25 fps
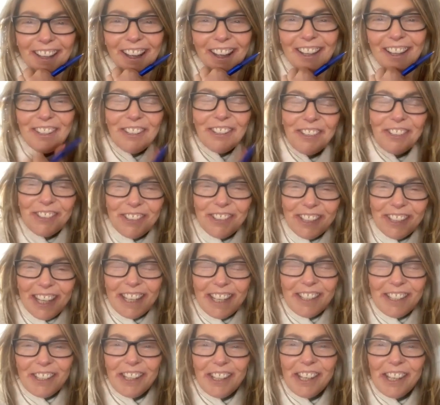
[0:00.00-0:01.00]
I couldn't
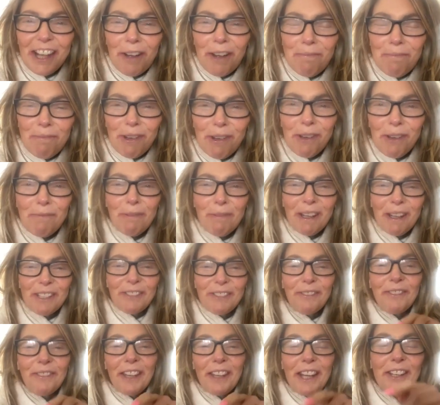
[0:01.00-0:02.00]
get to the unmute
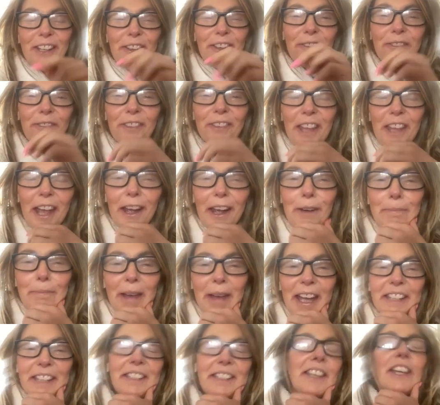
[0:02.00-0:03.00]
button. Thank you for that,
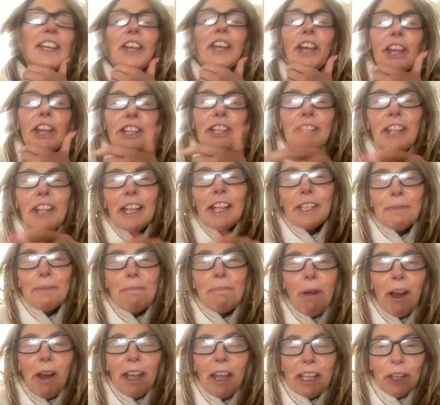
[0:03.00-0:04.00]
Alban. Yes,
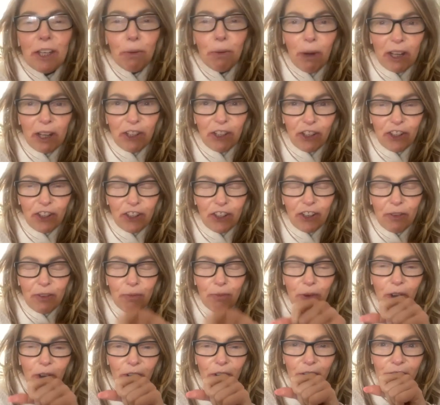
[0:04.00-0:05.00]
my question
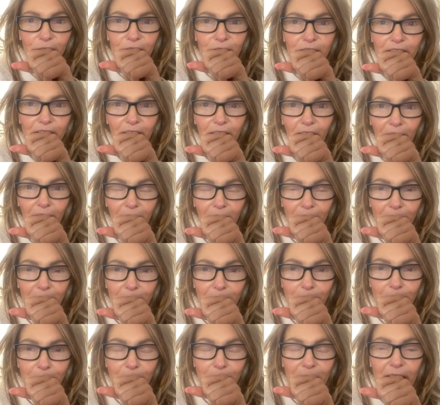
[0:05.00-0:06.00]
was,
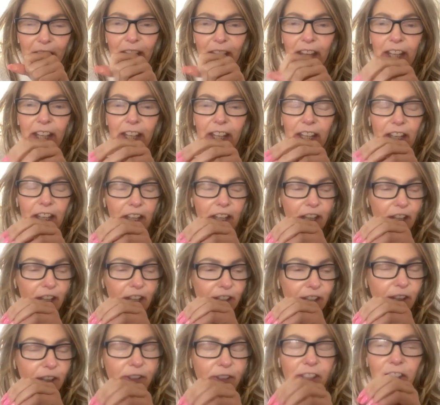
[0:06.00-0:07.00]
so
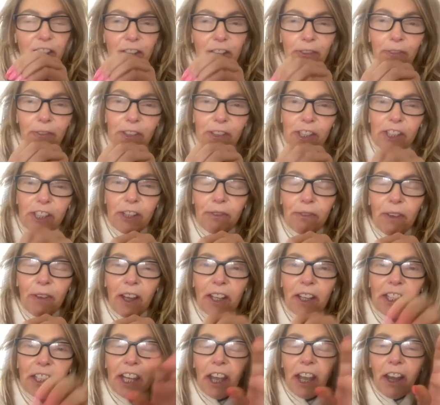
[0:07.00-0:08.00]

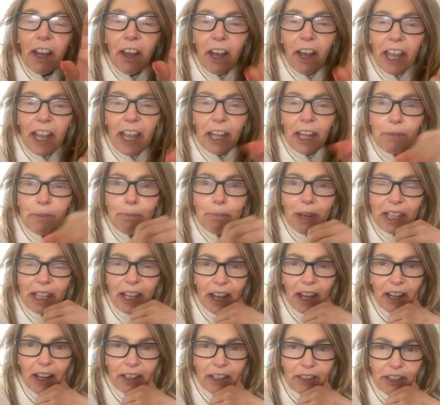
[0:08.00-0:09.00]
Stefania, I had my
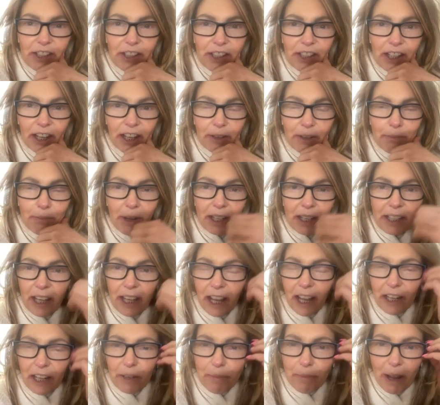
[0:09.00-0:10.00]
colours done, my
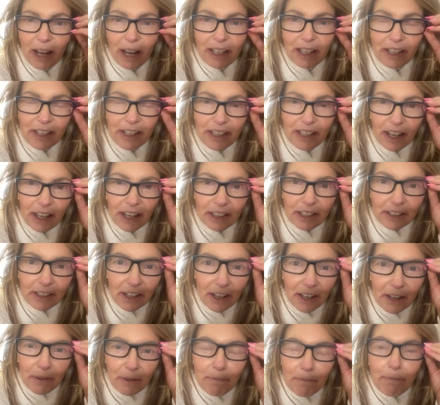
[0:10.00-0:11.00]
colour palette done
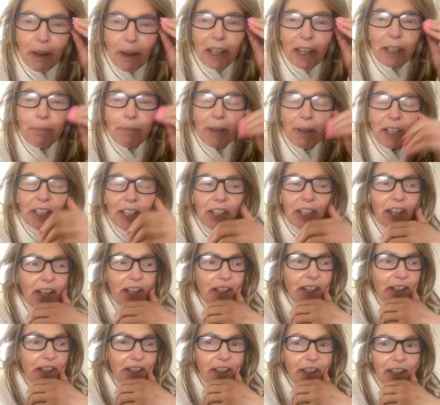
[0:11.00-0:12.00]
many
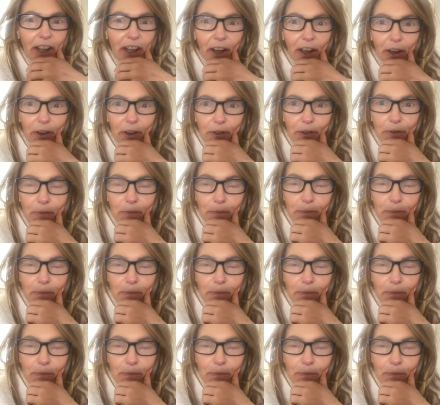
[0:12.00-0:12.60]
years ago,